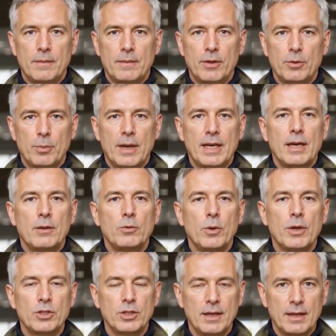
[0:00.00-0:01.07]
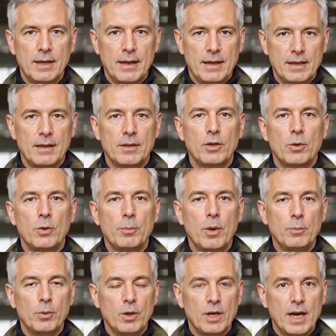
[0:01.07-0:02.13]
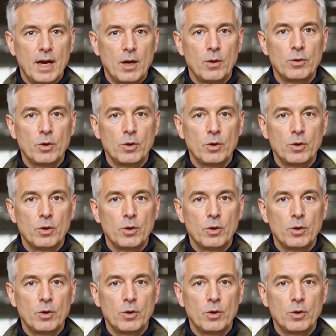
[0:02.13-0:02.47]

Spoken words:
Speaking of which, do you remember how